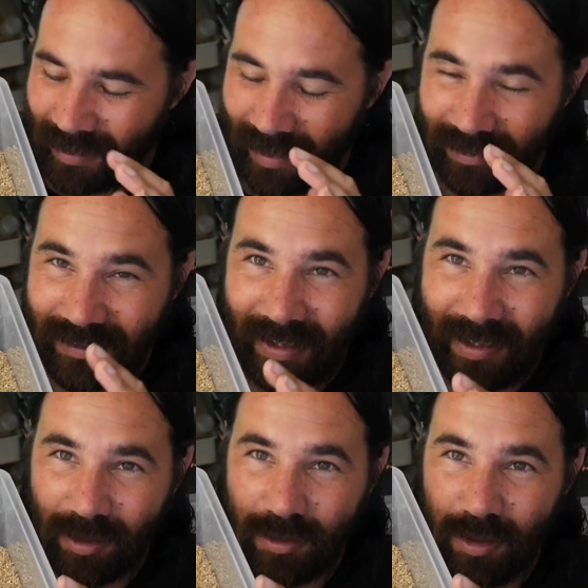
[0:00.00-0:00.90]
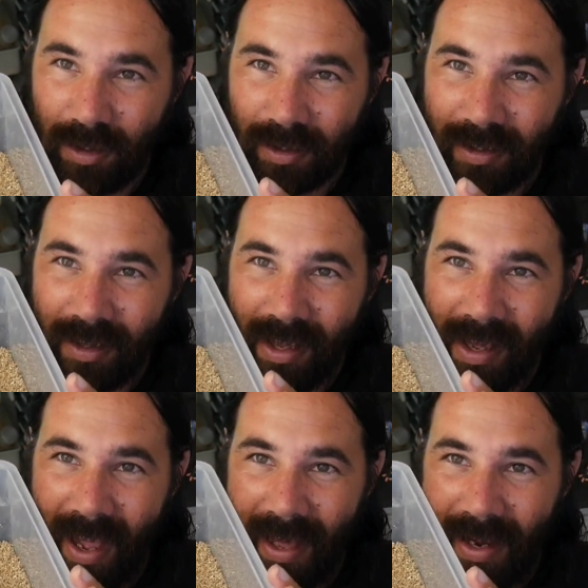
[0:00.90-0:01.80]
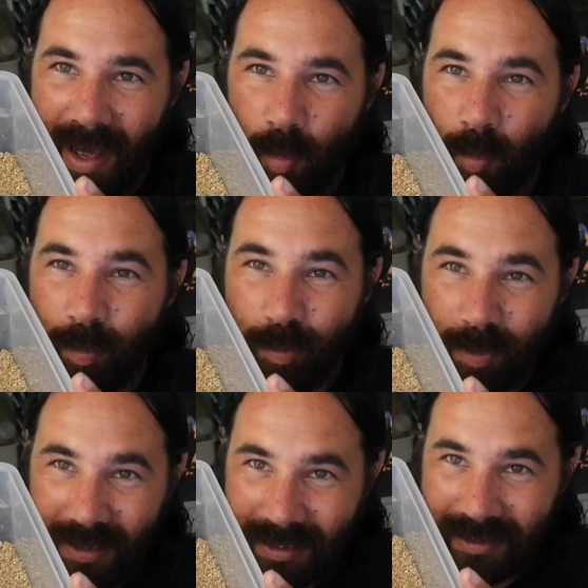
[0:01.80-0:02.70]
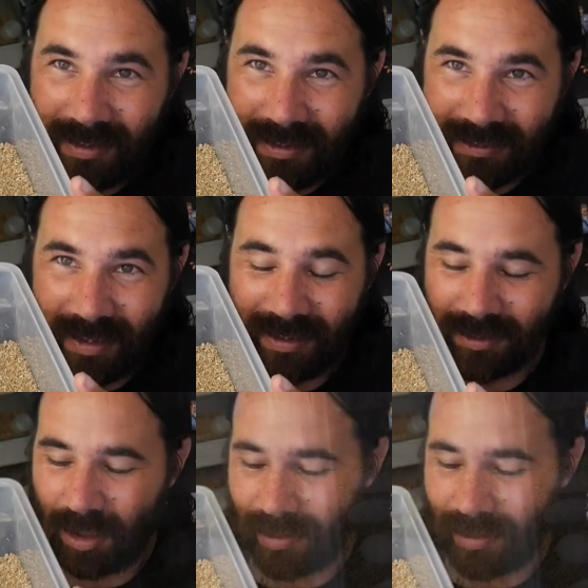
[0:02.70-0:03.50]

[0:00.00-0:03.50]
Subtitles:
Now take a look at how big these eggs are.